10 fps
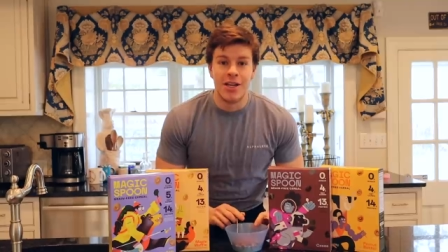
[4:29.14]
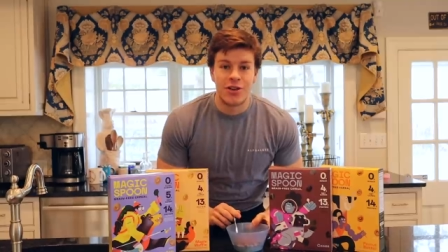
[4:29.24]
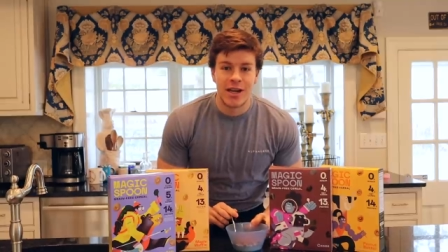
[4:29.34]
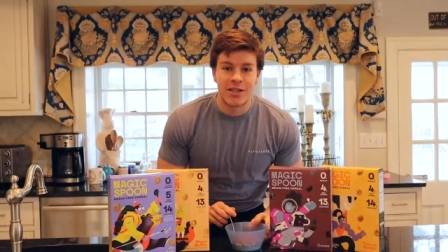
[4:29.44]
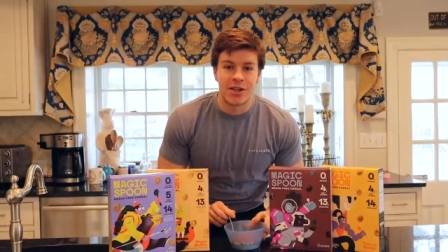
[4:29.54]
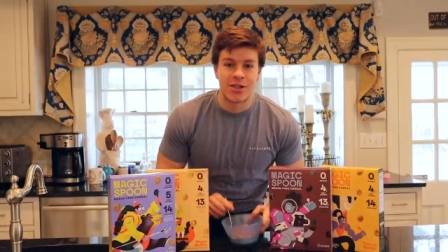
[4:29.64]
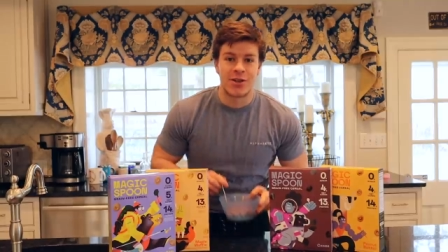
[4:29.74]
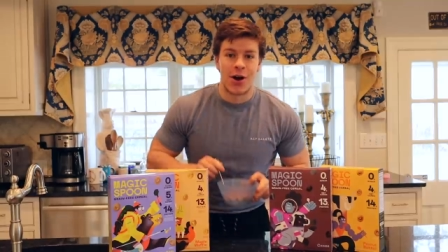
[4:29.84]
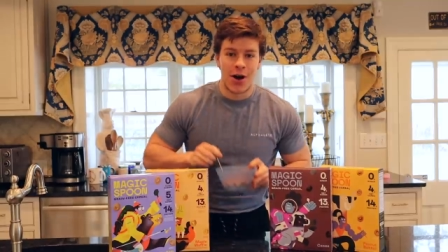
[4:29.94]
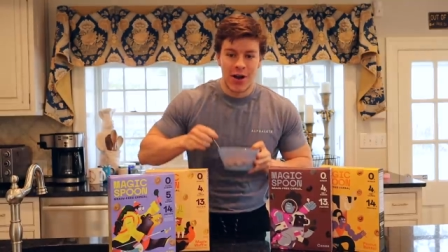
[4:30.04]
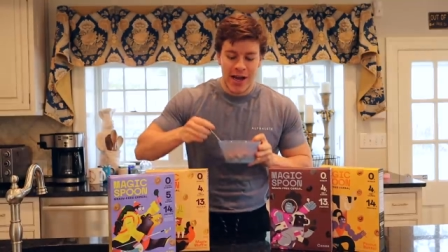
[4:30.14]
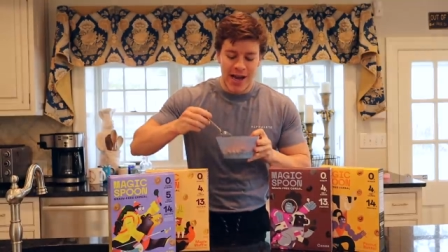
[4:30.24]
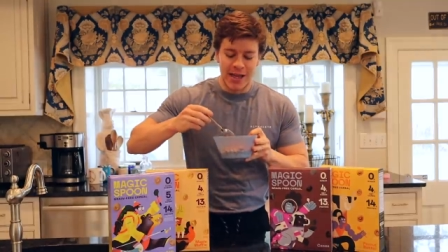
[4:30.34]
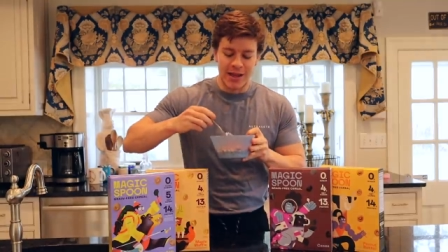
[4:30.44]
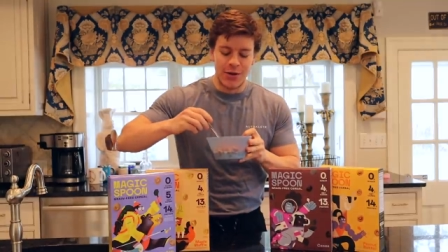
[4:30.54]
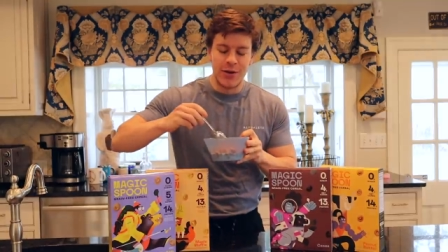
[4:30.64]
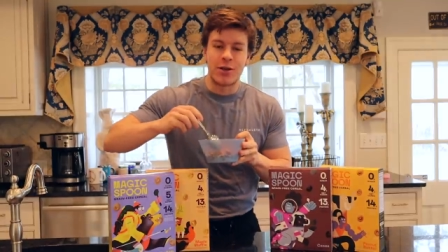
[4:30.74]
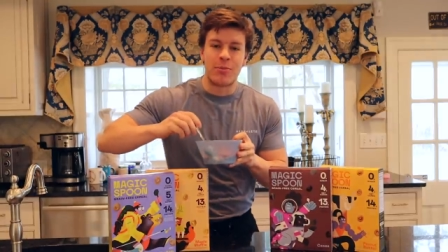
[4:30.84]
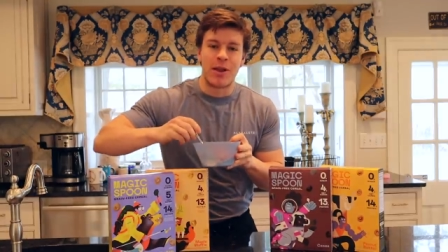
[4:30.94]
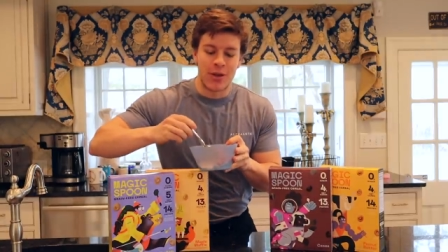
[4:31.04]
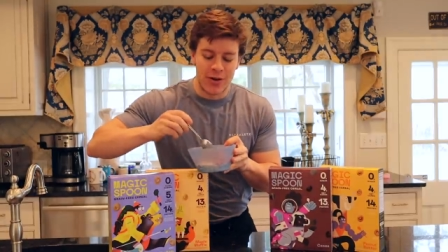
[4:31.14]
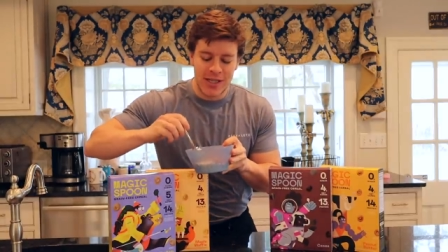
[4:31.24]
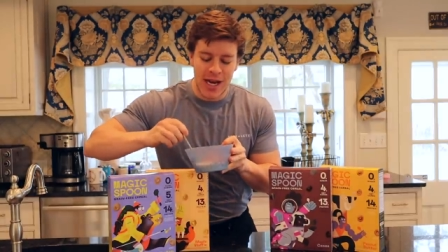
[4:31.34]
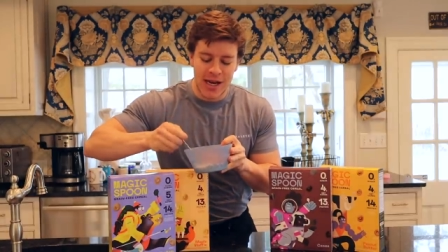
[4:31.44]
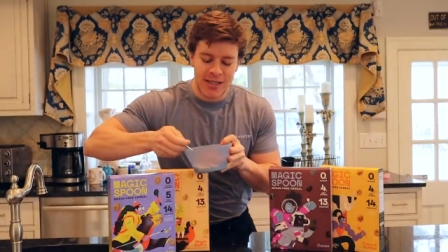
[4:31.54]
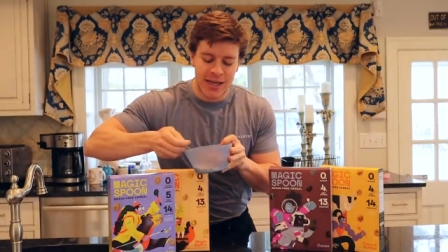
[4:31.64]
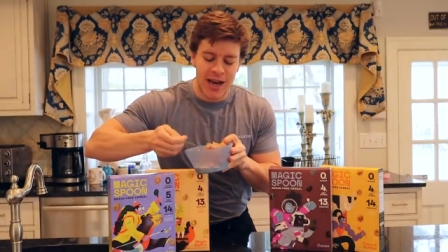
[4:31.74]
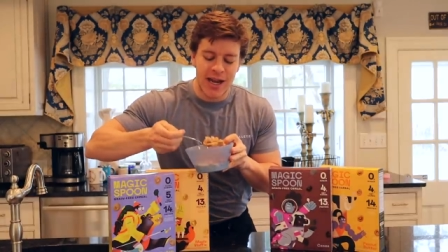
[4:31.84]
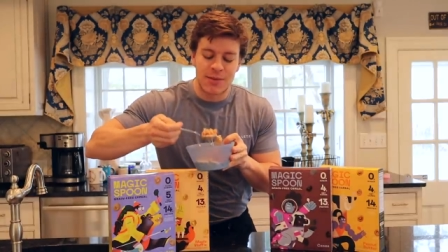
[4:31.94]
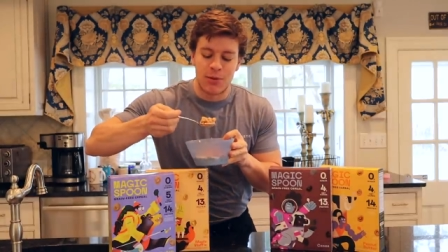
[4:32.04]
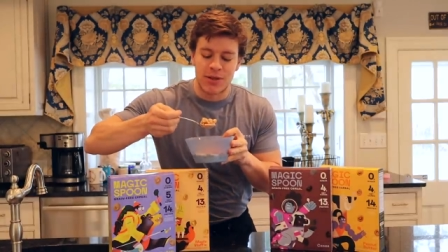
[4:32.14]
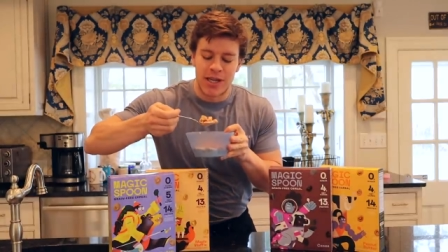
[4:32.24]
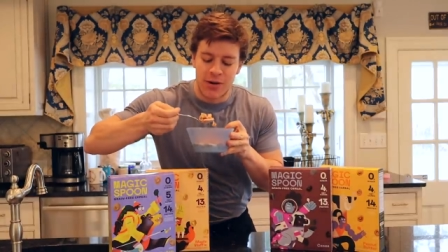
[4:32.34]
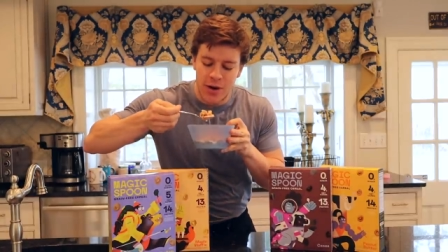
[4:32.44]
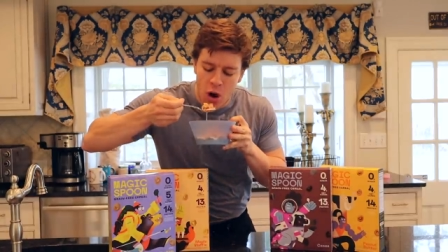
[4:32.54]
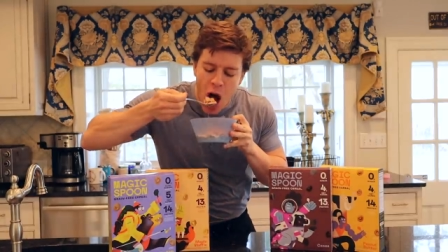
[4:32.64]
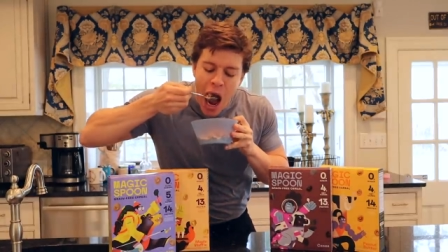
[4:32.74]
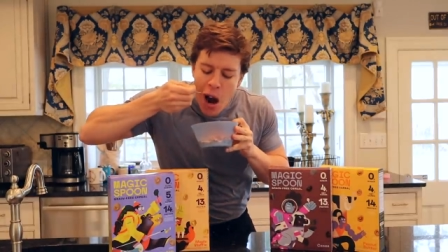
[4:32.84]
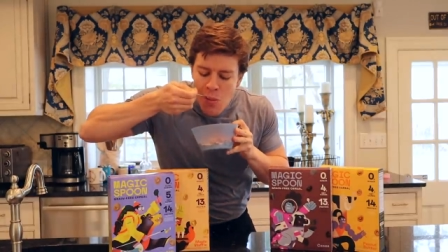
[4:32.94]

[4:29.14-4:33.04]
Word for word: As you guys just saw, it literally took me 30 seconds to get a nice bowl of cereal.